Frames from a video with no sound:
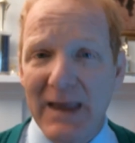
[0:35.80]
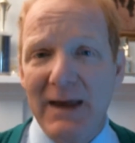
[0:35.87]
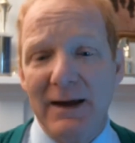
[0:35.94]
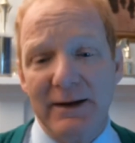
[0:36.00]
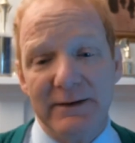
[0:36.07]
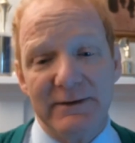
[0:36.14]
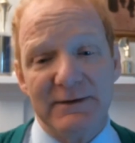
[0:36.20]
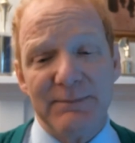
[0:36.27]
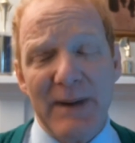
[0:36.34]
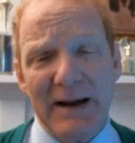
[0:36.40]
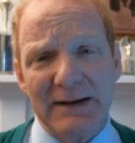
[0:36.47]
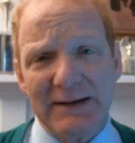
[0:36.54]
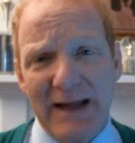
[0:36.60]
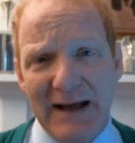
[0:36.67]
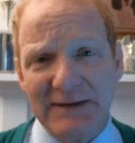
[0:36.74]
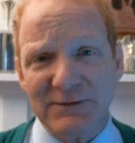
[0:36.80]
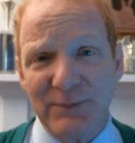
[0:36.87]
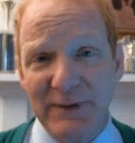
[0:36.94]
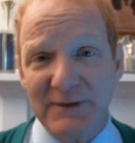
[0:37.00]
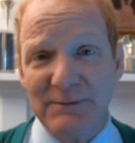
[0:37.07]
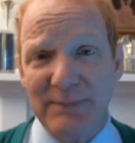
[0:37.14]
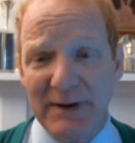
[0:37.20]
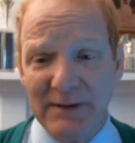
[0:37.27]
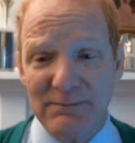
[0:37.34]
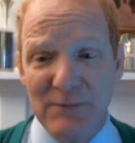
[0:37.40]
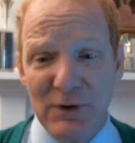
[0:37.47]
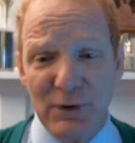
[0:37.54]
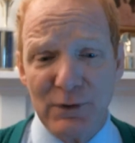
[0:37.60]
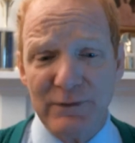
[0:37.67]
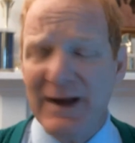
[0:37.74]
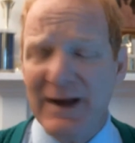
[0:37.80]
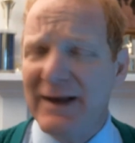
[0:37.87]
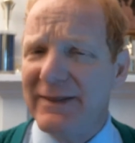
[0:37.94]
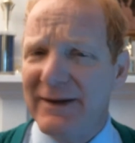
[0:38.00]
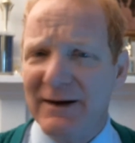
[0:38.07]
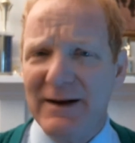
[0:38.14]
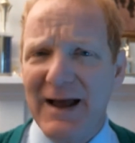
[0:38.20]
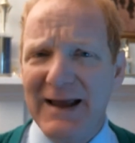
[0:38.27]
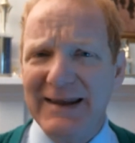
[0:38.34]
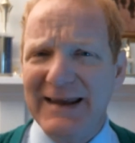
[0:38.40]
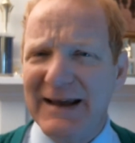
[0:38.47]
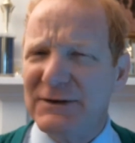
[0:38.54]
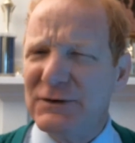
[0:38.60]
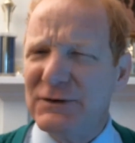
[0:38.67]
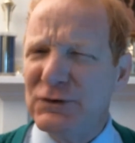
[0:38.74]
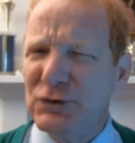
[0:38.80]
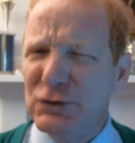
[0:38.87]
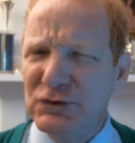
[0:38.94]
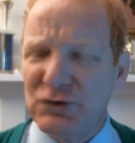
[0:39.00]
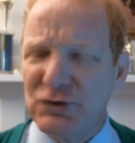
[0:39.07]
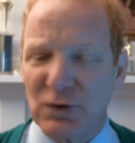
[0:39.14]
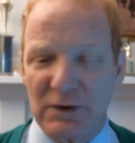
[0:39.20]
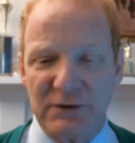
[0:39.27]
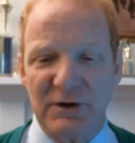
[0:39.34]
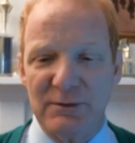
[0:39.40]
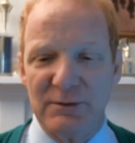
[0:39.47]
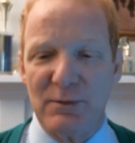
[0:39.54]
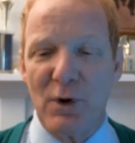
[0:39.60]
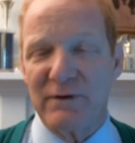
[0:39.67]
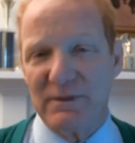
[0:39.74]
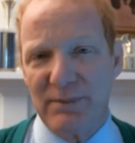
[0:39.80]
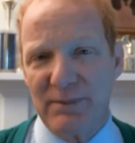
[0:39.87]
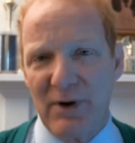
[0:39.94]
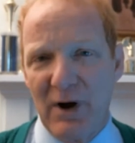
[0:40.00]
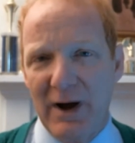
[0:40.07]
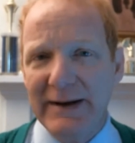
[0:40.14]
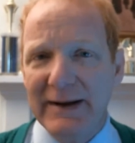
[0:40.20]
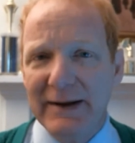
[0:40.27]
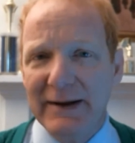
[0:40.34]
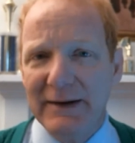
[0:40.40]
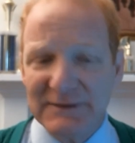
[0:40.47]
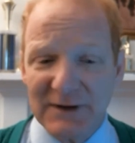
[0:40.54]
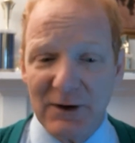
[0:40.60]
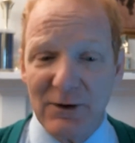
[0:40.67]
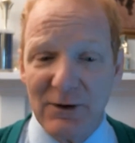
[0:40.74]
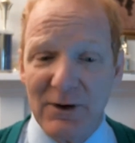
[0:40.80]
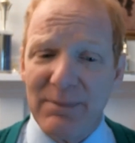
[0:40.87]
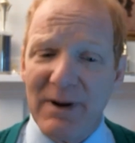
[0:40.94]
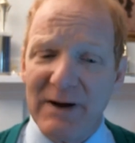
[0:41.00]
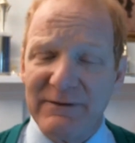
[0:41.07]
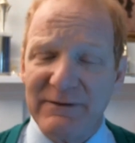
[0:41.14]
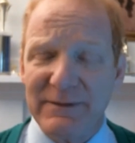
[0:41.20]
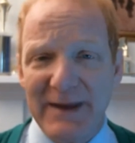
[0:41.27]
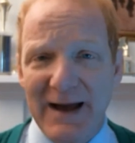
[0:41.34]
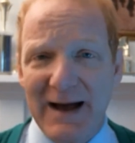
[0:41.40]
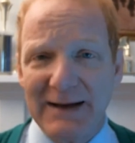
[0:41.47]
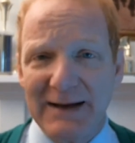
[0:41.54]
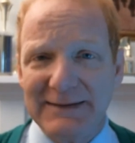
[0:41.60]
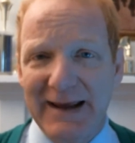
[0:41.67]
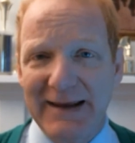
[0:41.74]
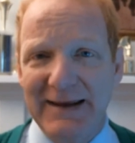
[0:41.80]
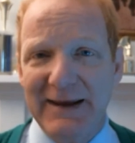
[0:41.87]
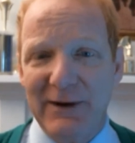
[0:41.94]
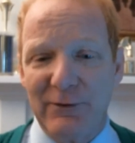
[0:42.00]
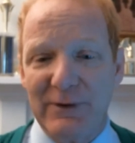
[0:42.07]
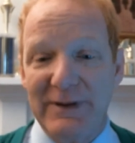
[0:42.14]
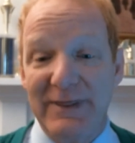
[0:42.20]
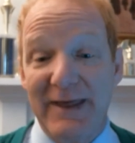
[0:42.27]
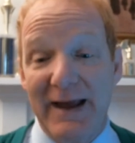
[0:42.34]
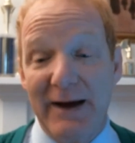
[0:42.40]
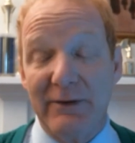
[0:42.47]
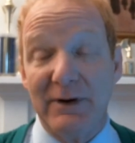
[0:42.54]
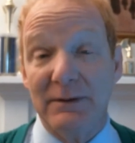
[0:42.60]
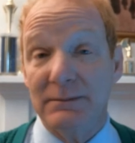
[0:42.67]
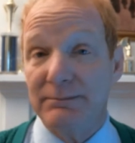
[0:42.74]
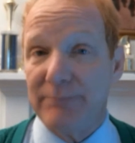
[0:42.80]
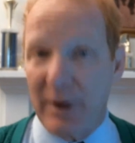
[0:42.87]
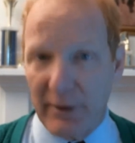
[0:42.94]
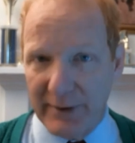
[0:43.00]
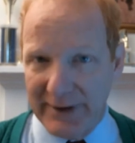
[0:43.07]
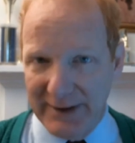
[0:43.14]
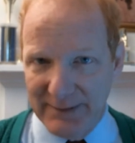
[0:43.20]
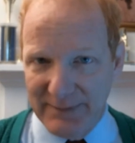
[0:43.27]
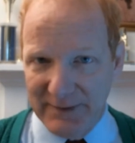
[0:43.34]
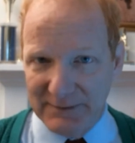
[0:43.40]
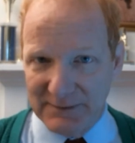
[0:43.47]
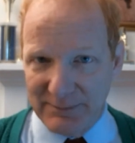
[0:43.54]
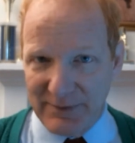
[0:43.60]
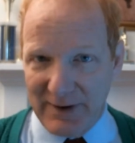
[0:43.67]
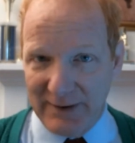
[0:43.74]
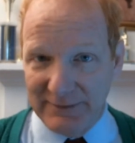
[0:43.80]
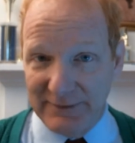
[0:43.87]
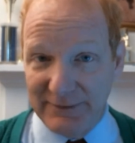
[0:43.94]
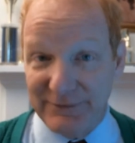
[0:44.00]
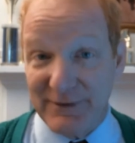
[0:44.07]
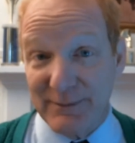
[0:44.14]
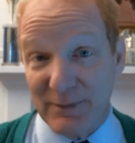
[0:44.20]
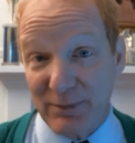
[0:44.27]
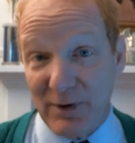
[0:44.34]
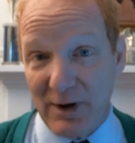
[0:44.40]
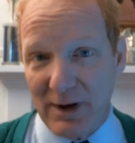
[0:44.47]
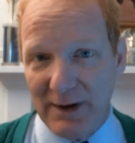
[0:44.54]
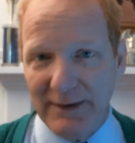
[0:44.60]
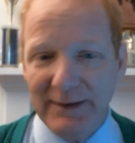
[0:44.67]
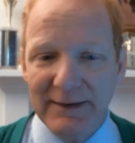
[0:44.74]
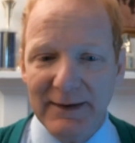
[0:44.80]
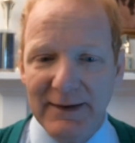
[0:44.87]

And despite last week's big move, they're not yet too short-term overbought, so apart from the odd day here and there, and barring any big surprises from abroad,